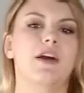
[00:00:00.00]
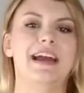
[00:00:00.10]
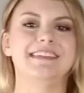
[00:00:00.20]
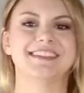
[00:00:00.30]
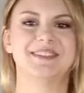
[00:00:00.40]

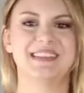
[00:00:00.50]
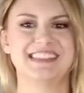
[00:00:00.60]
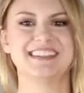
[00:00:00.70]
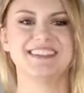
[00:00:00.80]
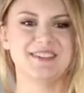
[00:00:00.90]
Okay, so
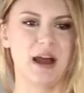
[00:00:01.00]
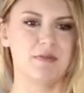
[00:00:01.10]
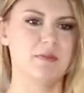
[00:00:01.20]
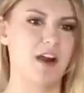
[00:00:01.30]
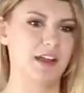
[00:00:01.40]
this is the top
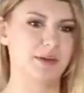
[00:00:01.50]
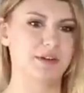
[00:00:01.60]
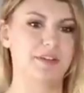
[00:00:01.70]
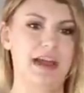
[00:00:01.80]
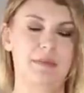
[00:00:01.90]
from Harlow
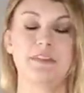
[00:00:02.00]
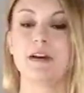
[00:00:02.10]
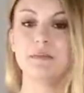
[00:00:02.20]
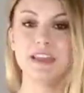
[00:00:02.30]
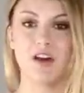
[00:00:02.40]
and Graham. If
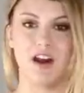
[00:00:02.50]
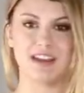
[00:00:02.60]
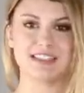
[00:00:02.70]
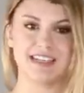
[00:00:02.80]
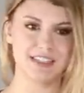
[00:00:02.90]
I'm being
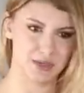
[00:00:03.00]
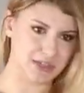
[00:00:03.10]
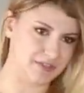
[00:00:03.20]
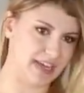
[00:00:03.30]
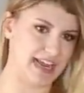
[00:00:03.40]
honest, I don't
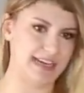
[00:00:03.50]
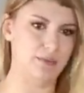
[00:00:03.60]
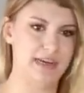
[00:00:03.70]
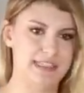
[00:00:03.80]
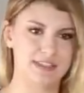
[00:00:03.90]
even hate it
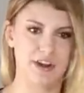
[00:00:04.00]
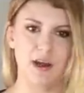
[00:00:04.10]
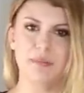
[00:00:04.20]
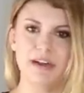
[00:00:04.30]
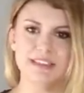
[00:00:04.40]
when it's
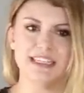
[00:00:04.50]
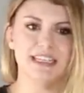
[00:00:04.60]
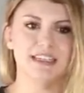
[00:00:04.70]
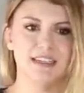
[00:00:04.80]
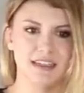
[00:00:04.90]
not
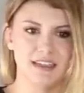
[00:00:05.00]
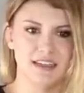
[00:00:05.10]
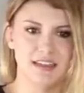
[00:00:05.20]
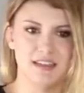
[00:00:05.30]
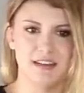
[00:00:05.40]
belted,
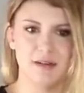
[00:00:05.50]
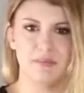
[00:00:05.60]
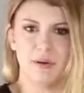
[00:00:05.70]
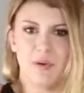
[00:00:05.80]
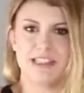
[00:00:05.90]

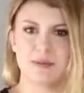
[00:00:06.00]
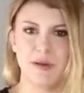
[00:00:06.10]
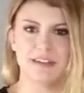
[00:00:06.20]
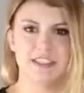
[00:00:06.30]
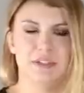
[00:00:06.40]
but when it's
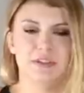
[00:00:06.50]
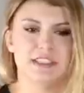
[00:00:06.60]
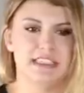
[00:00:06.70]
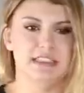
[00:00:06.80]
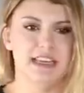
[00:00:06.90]
belted, you could
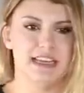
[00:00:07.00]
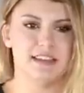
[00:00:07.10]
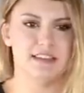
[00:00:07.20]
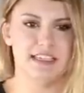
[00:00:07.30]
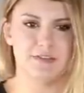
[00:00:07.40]
see
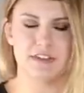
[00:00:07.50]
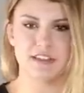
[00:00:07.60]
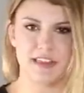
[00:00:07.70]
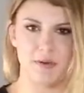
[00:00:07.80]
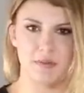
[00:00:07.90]
like the difference
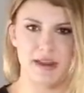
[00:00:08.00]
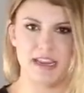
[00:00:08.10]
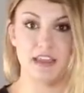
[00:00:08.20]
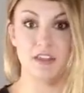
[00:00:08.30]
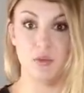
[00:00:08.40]
that that would
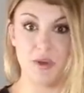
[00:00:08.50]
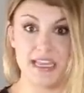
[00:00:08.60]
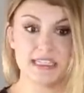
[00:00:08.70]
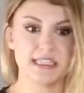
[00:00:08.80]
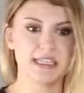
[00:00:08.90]
make in the
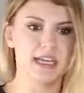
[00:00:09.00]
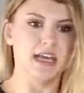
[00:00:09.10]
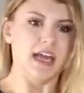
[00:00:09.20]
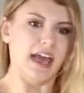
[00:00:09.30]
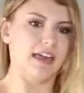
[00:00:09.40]
waist.
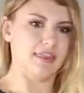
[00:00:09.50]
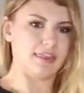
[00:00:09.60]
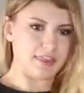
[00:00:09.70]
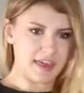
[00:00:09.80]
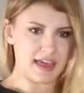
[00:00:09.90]

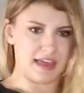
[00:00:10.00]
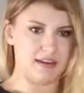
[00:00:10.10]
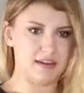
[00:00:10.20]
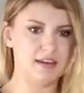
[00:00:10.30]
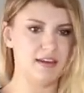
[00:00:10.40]
And
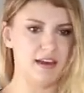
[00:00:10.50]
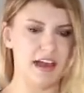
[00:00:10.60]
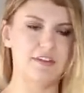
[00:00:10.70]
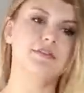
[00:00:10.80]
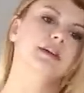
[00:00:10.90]
then
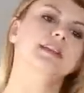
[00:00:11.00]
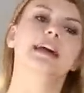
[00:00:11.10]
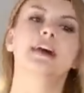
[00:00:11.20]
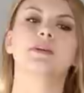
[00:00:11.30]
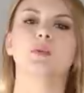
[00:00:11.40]
I feel like
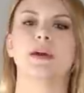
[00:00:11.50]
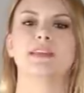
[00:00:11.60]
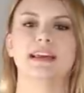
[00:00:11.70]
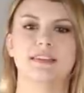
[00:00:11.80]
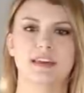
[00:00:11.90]
I could wear it
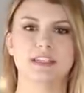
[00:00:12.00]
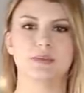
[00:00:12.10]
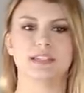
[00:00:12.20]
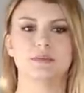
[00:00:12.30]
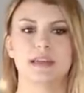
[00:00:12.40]
like this
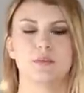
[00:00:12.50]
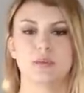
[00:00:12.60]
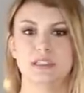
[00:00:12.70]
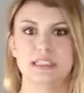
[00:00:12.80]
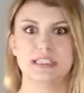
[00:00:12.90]
with some like
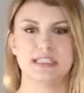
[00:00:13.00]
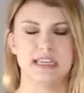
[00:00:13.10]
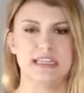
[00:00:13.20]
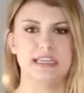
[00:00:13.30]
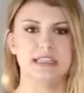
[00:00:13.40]
really
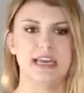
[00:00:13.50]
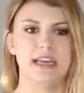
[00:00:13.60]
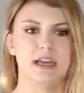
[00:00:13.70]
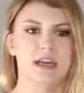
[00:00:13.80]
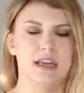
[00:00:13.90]
skinny, like